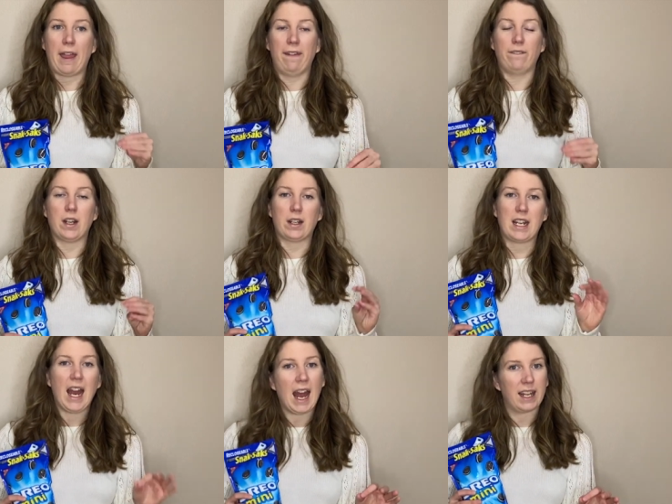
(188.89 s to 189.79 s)
the
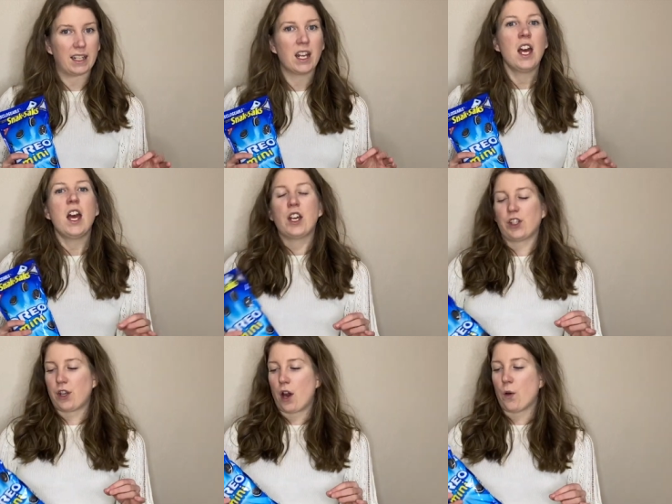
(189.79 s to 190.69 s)
very end.
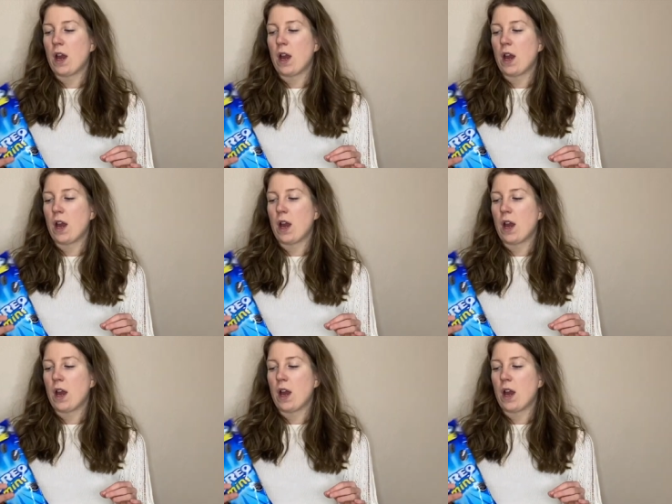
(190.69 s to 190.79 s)
So